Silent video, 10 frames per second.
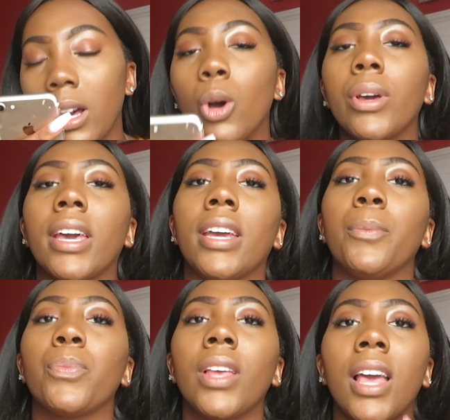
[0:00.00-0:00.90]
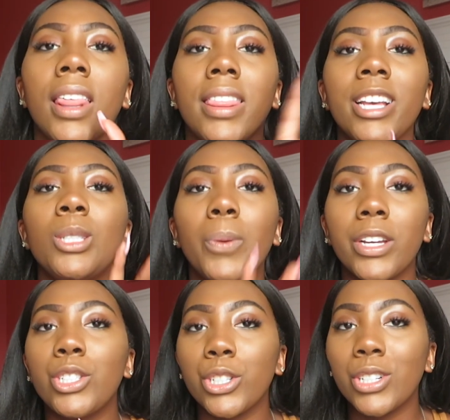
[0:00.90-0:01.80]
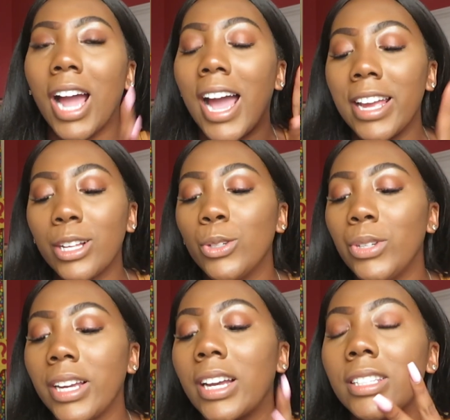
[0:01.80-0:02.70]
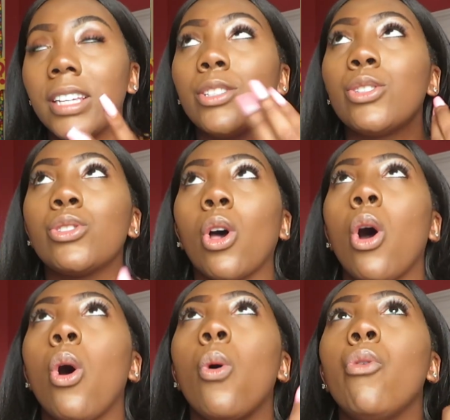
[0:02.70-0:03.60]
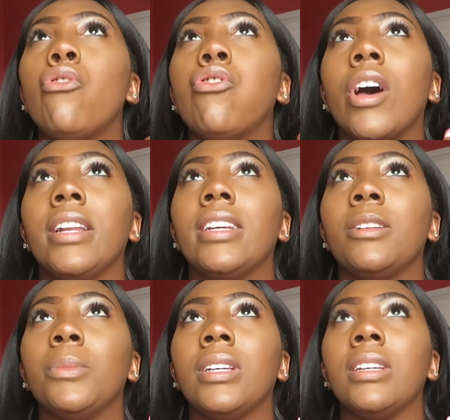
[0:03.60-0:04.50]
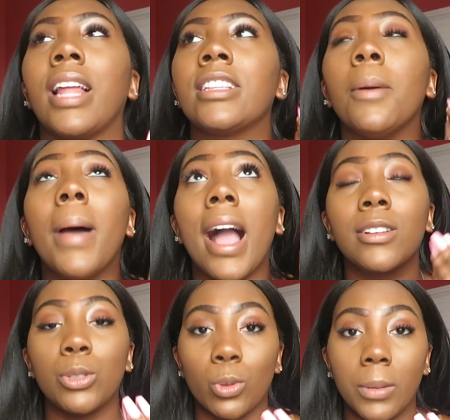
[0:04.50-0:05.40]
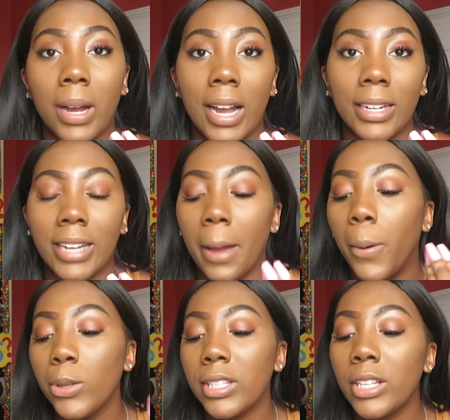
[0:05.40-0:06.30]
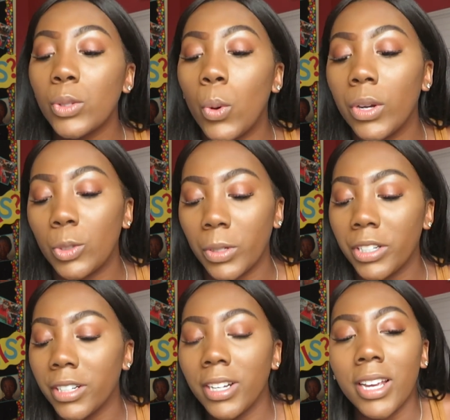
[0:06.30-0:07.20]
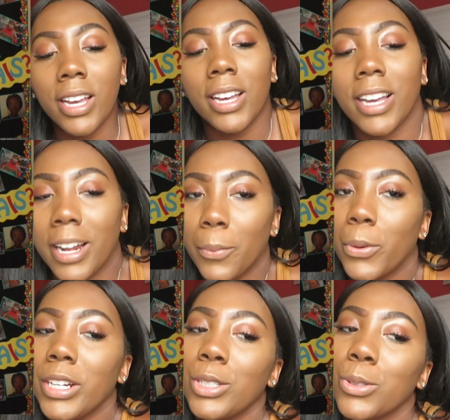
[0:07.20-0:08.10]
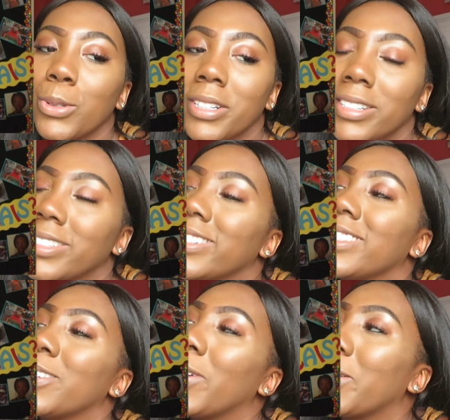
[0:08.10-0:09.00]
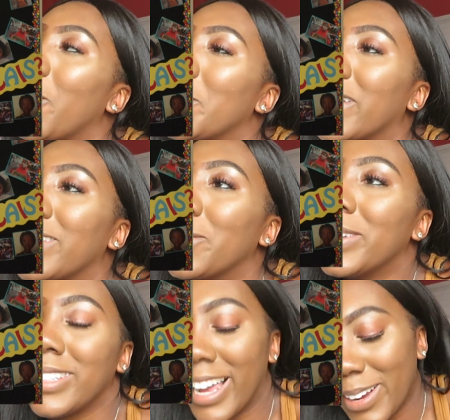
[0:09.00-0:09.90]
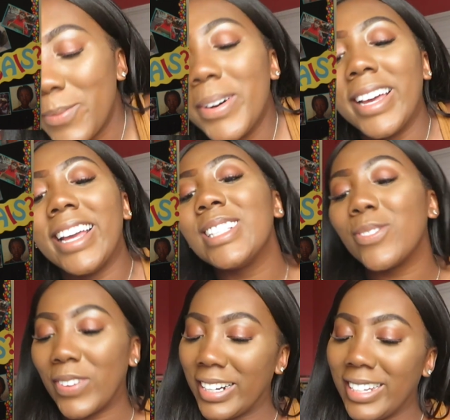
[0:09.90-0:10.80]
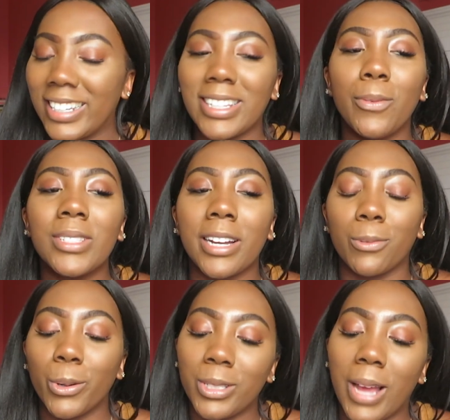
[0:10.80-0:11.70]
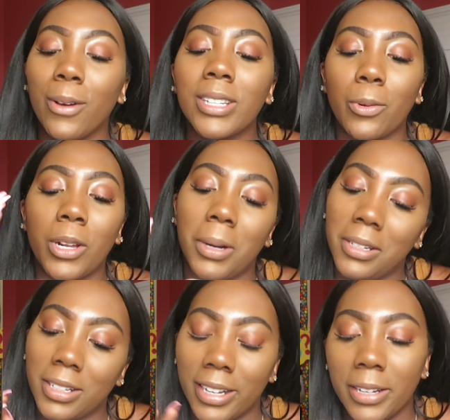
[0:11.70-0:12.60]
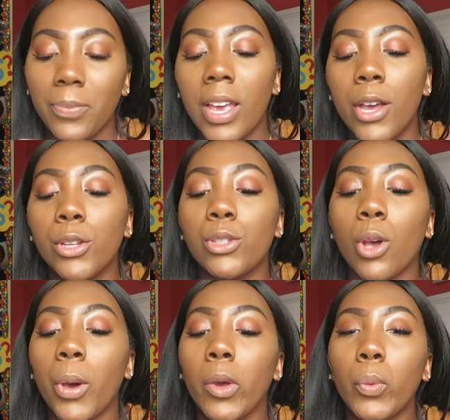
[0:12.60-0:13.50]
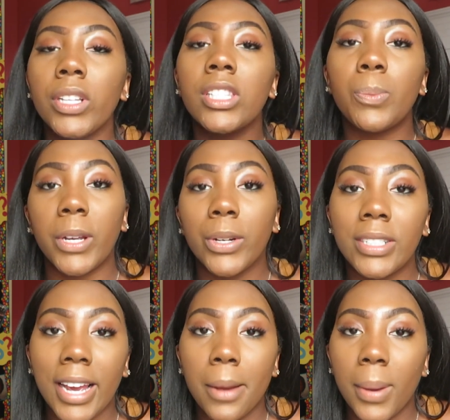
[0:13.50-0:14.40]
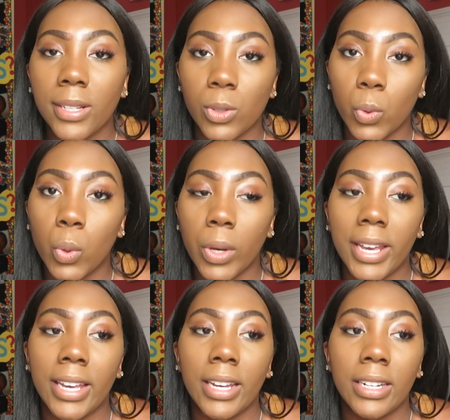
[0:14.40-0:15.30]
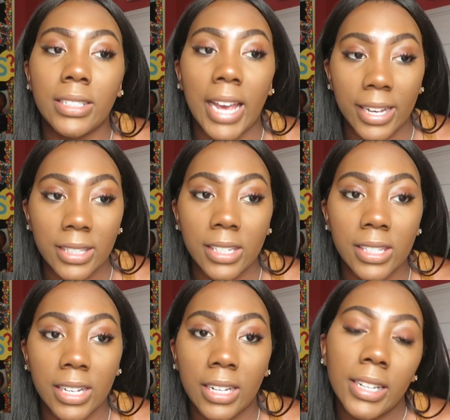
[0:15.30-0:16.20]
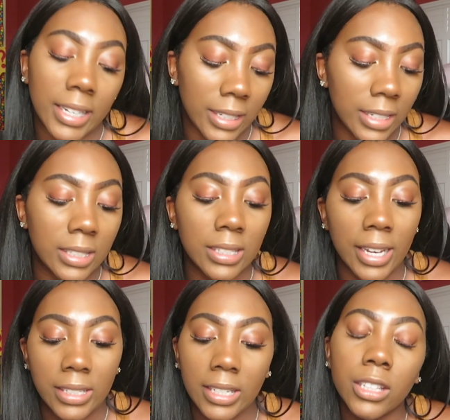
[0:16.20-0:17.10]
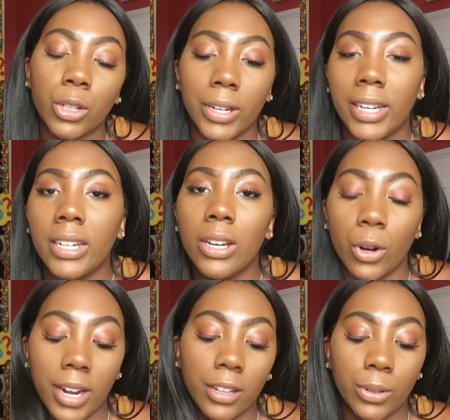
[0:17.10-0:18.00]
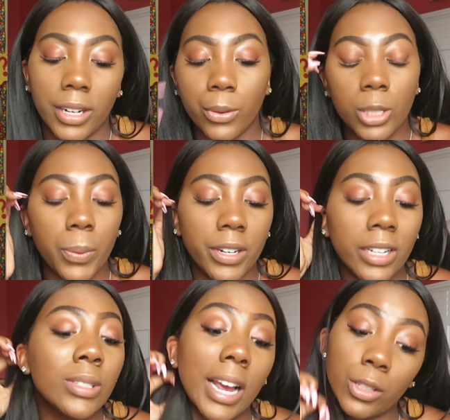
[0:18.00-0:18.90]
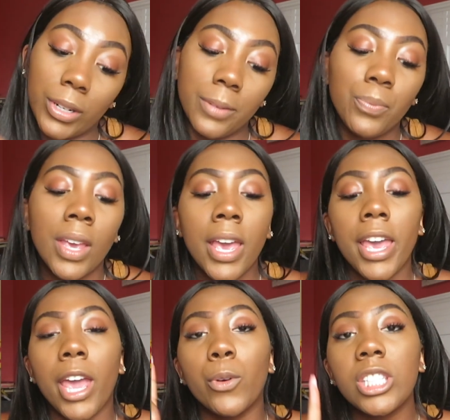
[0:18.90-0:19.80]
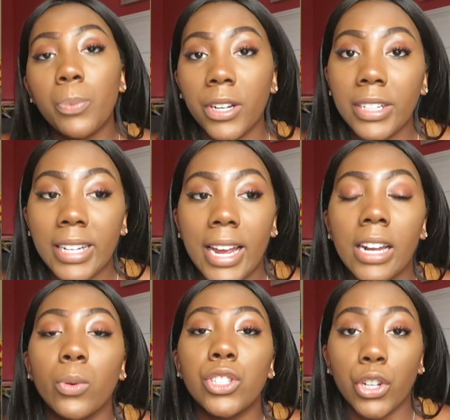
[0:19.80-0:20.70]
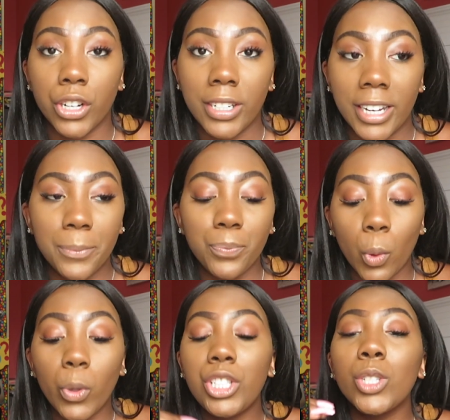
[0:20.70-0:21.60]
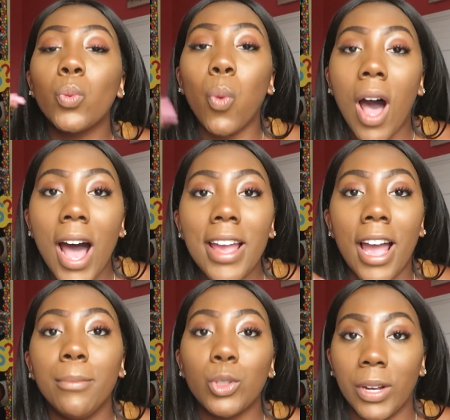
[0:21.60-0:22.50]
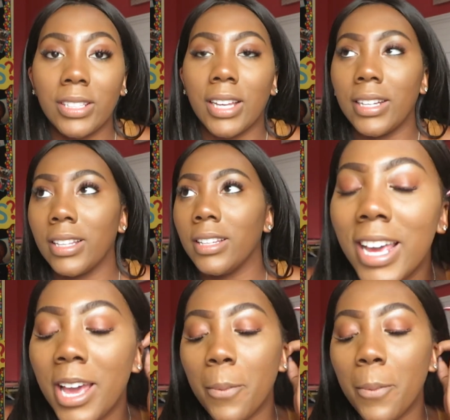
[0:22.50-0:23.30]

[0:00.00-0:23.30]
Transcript: Okay. This picture, I included because it's so funny to me. Like, the backstory behind it. I posted this on Twitter. And I'm pretty sure somebody called me a lumberjack. But it's funny because I was like roast. I was like, what do I look like? So it was Spirit Day at my school in Texas, at Killeen. This is like 10th grade or 9th grade. It was 9th grade. It was Spirit Day and it was Nerd Day. Which is why I'm dressed like this.